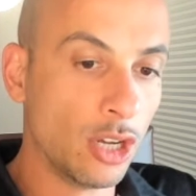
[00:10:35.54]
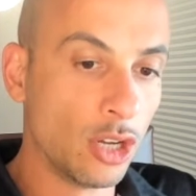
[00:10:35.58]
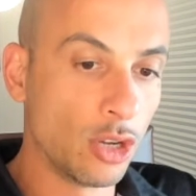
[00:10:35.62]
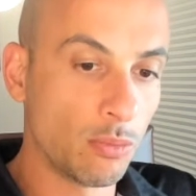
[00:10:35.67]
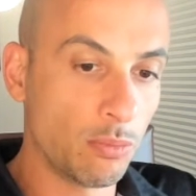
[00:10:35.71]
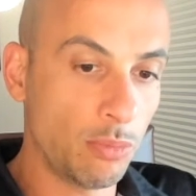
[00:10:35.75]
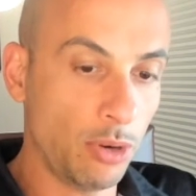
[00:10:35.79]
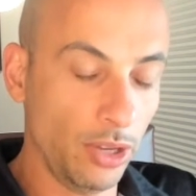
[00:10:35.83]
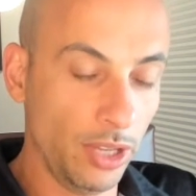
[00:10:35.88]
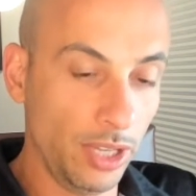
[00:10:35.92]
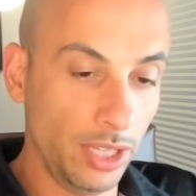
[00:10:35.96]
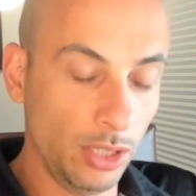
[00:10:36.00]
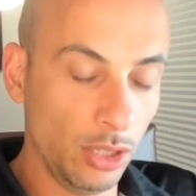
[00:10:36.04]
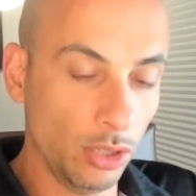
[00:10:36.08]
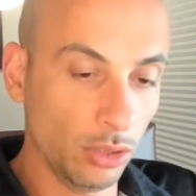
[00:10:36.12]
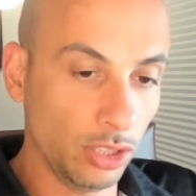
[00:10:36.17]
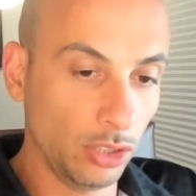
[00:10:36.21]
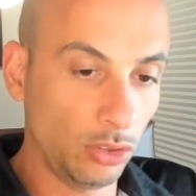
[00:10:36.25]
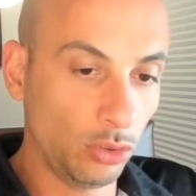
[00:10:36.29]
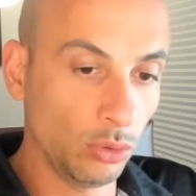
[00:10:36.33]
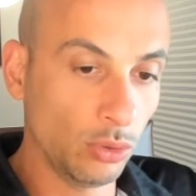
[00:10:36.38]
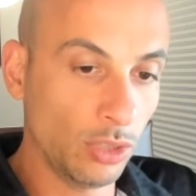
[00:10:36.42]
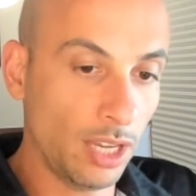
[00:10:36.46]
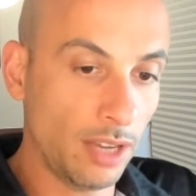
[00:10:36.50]
But in order
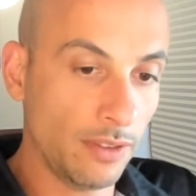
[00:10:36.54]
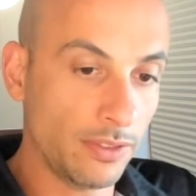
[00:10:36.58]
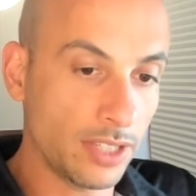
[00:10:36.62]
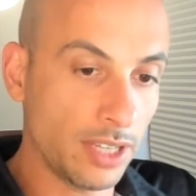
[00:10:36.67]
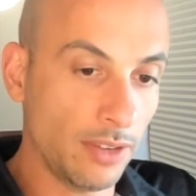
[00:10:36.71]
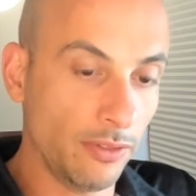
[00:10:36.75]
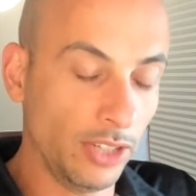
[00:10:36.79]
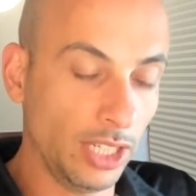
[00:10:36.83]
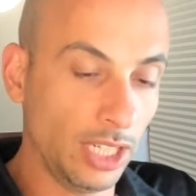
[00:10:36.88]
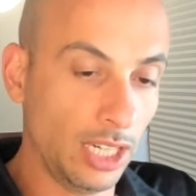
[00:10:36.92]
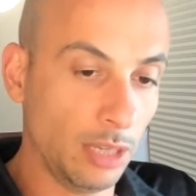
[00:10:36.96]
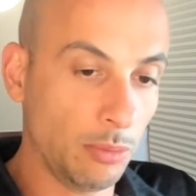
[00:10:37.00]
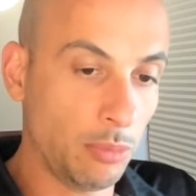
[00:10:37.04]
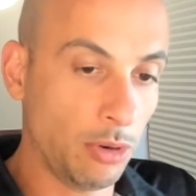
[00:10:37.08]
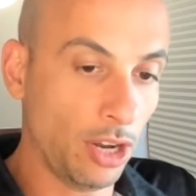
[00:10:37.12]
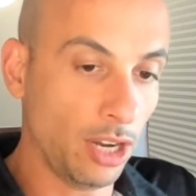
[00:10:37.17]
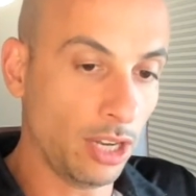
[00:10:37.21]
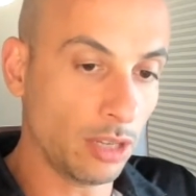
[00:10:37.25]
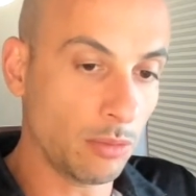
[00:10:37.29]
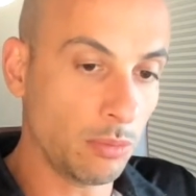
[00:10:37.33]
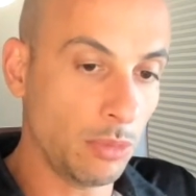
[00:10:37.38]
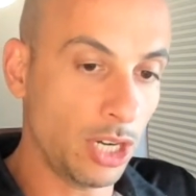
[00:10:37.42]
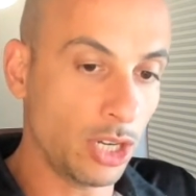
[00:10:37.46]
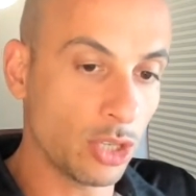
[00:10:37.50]
to have something like
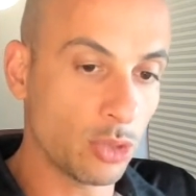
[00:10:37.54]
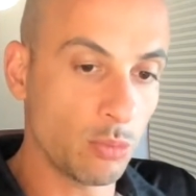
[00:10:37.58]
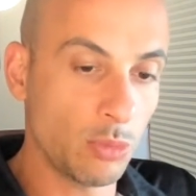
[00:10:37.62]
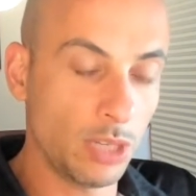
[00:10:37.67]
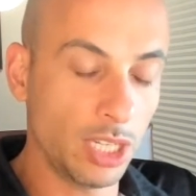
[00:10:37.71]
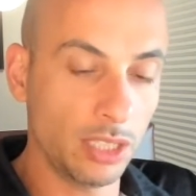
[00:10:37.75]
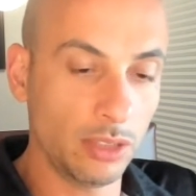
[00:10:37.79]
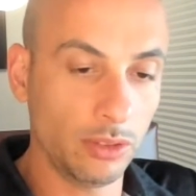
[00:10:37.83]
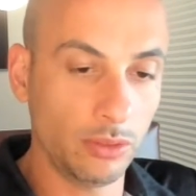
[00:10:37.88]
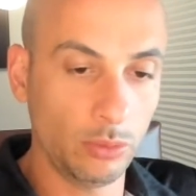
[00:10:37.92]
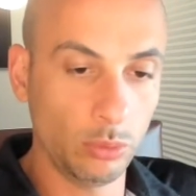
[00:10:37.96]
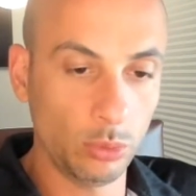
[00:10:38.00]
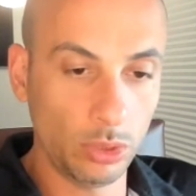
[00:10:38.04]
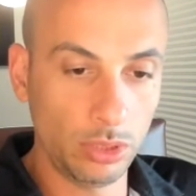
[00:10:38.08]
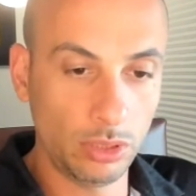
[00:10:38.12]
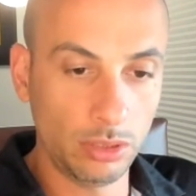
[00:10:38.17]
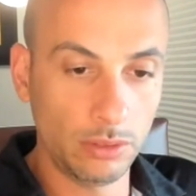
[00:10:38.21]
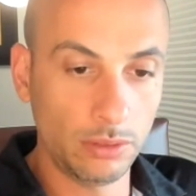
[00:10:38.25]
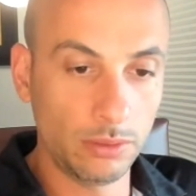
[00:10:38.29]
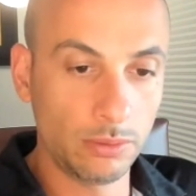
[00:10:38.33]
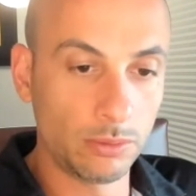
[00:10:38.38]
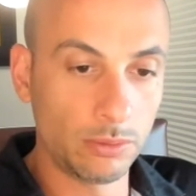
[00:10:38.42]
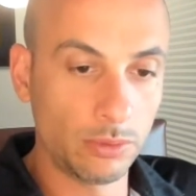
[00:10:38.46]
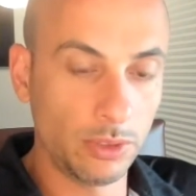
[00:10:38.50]
product management,
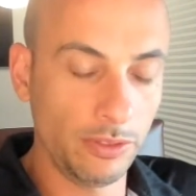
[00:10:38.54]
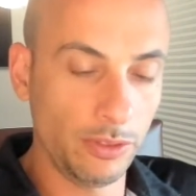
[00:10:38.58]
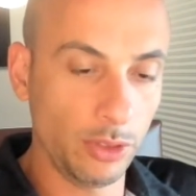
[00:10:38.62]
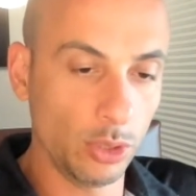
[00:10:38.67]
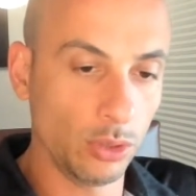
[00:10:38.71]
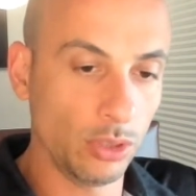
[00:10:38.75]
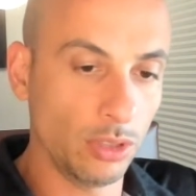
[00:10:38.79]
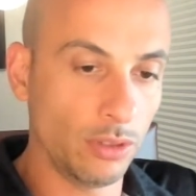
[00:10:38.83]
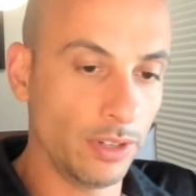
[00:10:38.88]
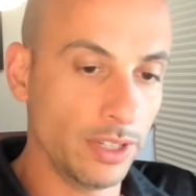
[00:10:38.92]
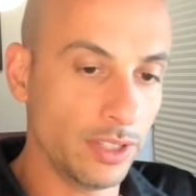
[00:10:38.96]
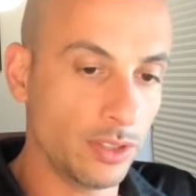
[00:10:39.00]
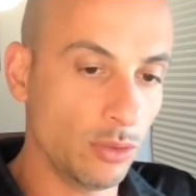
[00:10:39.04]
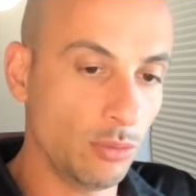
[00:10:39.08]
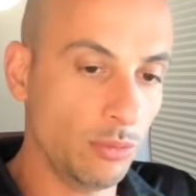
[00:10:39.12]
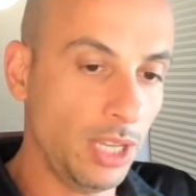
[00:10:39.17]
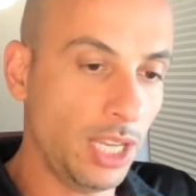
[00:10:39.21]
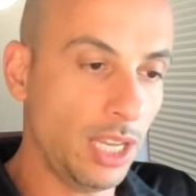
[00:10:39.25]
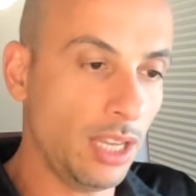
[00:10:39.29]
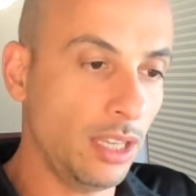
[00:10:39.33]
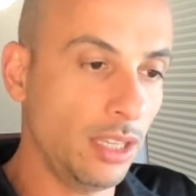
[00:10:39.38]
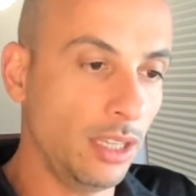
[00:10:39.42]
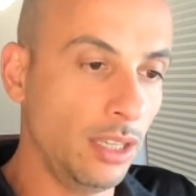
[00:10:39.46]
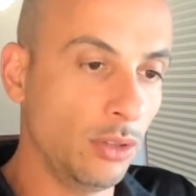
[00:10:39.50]
we'll review your
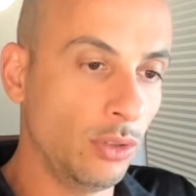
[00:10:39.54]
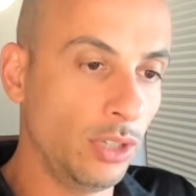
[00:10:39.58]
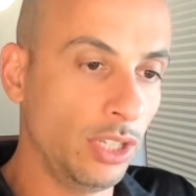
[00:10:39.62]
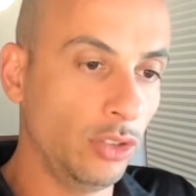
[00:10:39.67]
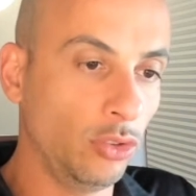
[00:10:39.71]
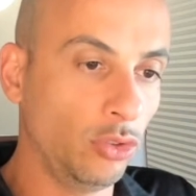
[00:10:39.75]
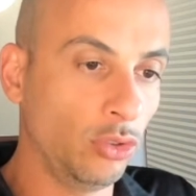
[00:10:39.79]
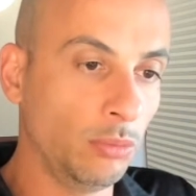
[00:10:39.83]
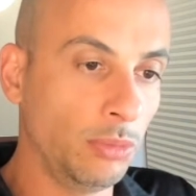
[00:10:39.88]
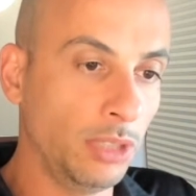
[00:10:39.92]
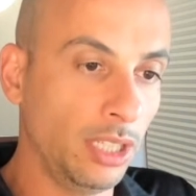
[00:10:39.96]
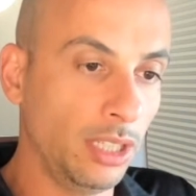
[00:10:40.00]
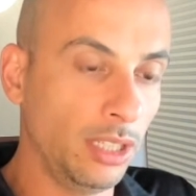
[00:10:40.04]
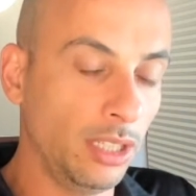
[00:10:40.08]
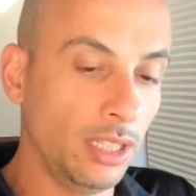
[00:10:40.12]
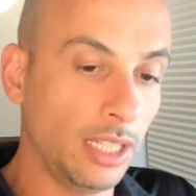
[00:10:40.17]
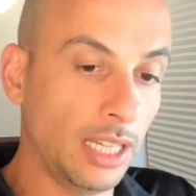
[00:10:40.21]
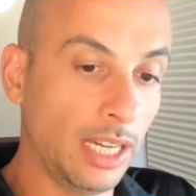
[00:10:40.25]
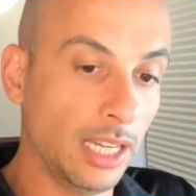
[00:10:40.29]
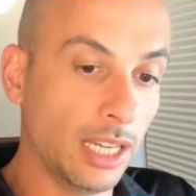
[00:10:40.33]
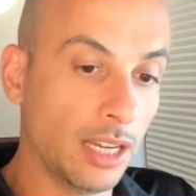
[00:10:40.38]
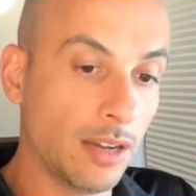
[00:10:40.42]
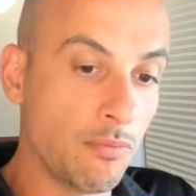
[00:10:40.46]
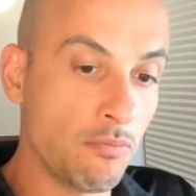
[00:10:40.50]
resume. You need to be
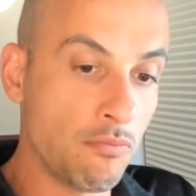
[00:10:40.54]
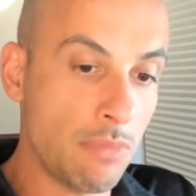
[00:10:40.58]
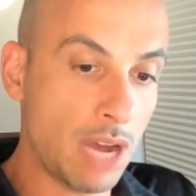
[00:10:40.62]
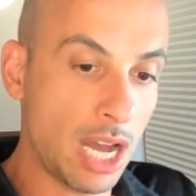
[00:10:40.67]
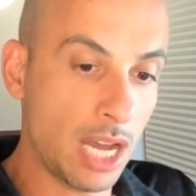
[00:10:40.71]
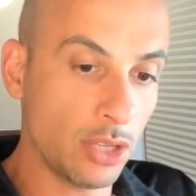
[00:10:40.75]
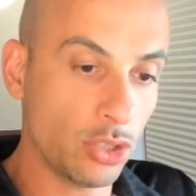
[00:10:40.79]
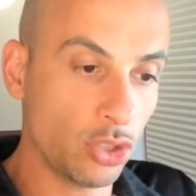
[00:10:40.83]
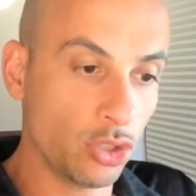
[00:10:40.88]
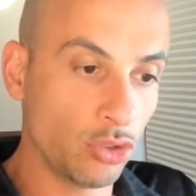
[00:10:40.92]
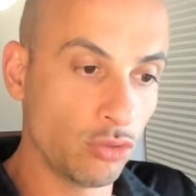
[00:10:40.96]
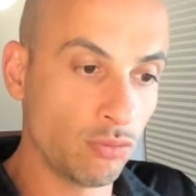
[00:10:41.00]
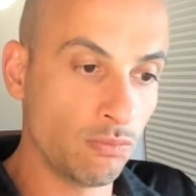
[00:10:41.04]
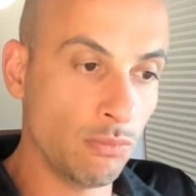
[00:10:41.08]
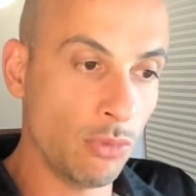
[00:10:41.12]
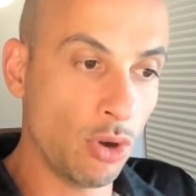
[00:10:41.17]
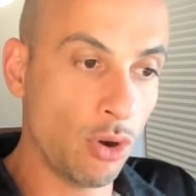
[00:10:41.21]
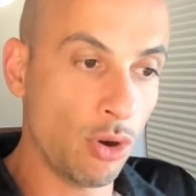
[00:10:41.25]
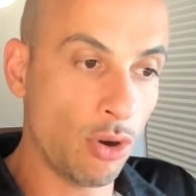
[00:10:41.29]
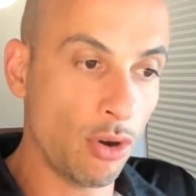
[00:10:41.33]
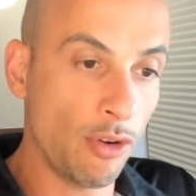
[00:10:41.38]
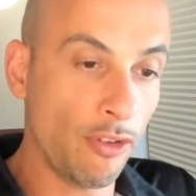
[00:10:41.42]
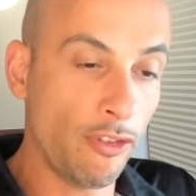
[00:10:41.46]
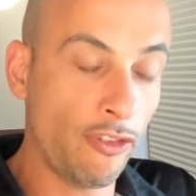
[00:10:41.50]
like much
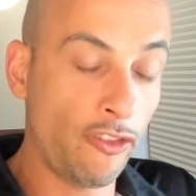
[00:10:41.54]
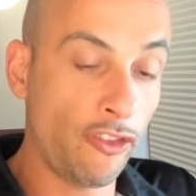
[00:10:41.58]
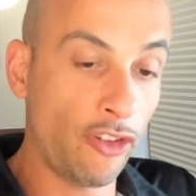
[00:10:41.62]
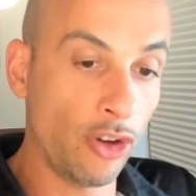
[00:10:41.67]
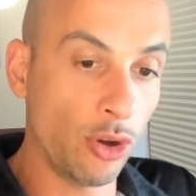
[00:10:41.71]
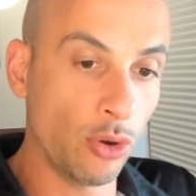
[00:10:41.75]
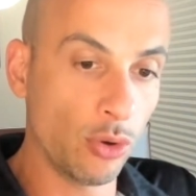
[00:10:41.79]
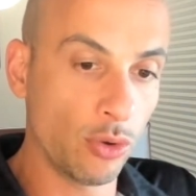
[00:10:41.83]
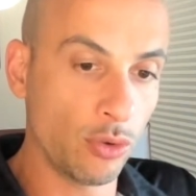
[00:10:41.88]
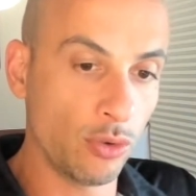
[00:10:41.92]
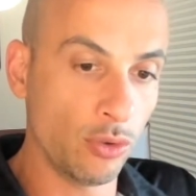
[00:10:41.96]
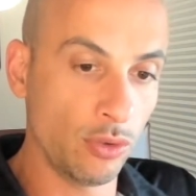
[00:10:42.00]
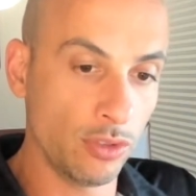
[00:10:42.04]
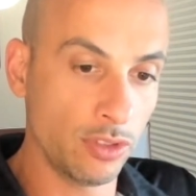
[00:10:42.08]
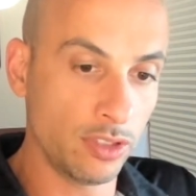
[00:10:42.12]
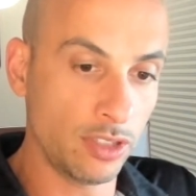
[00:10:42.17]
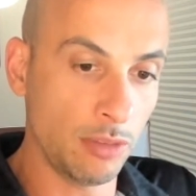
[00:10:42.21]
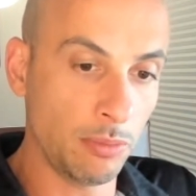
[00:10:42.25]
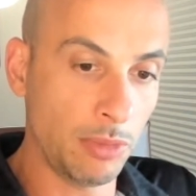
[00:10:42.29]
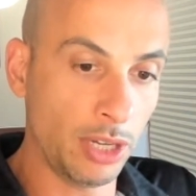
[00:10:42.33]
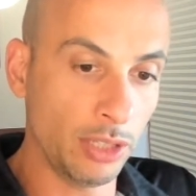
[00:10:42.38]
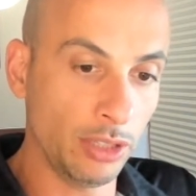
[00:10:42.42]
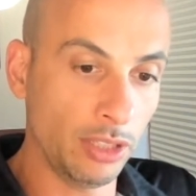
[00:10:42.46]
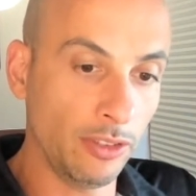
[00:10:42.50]
more focused
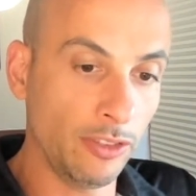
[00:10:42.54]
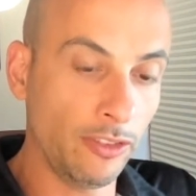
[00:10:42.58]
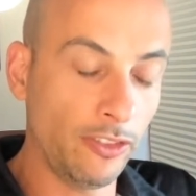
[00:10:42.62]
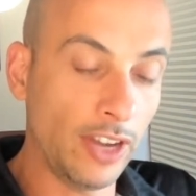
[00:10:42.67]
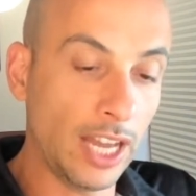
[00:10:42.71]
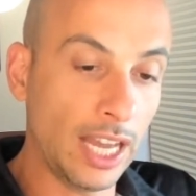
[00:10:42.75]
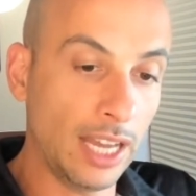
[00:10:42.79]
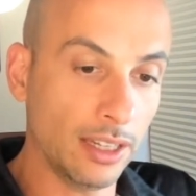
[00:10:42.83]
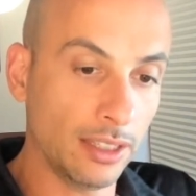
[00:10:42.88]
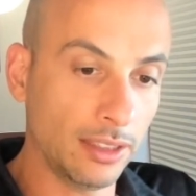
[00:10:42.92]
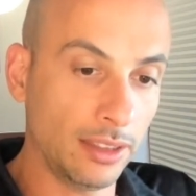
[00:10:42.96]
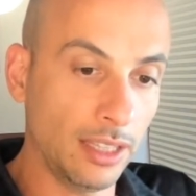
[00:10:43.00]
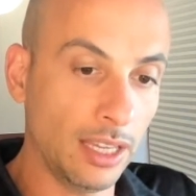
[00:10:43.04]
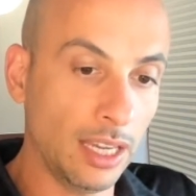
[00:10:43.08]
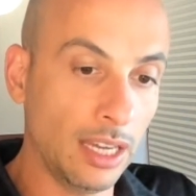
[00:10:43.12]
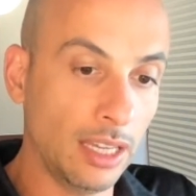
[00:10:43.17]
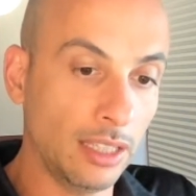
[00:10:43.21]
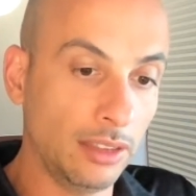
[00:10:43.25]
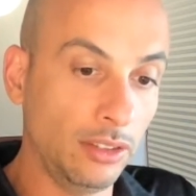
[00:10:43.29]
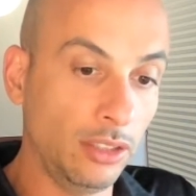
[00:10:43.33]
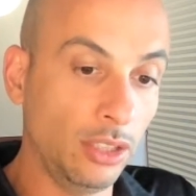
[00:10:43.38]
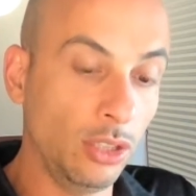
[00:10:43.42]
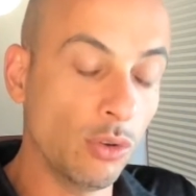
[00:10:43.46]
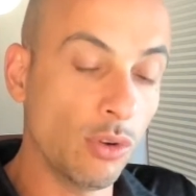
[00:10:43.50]
about the fact
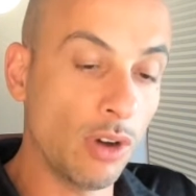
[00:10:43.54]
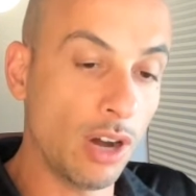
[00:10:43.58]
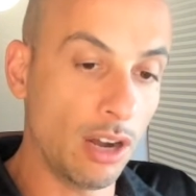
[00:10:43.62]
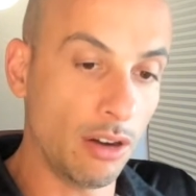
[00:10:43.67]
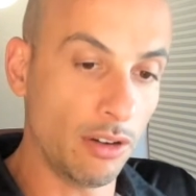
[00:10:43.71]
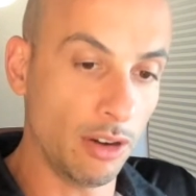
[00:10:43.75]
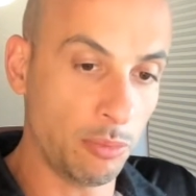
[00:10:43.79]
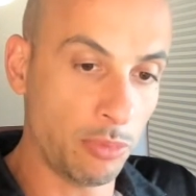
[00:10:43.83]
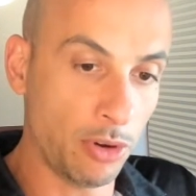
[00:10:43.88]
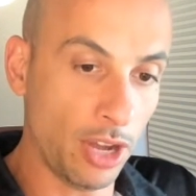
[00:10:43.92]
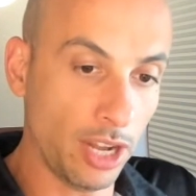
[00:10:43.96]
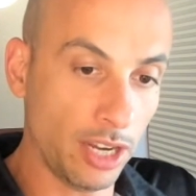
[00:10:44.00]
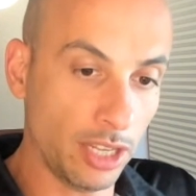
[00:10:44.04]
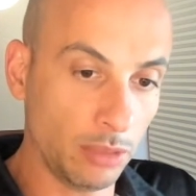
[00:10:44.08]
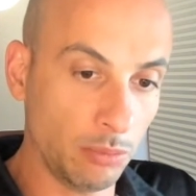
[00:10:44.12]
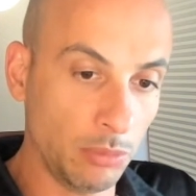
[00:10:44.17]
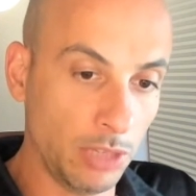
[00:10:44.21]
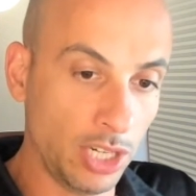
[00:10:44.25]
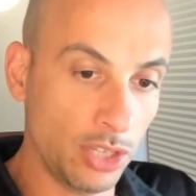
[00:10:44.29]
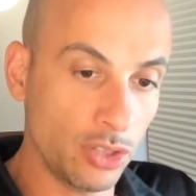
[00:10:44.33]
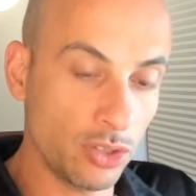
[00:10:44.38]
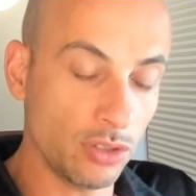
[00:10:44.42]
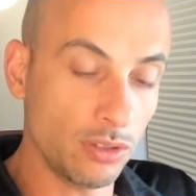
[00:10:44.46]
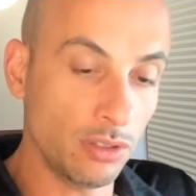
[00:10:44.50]
that you are a product
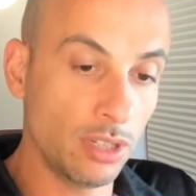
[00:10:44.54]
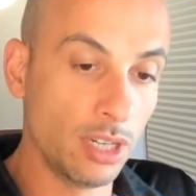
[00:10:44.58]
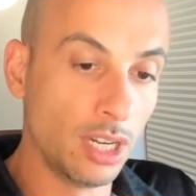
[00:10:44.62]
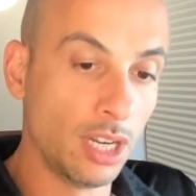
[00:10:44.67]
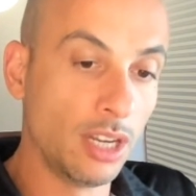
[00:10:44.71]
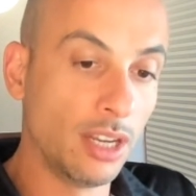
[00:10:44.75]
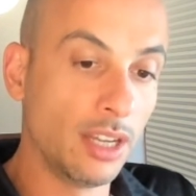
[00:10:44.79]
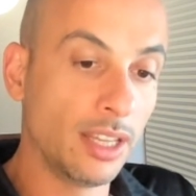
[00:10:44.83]
manager.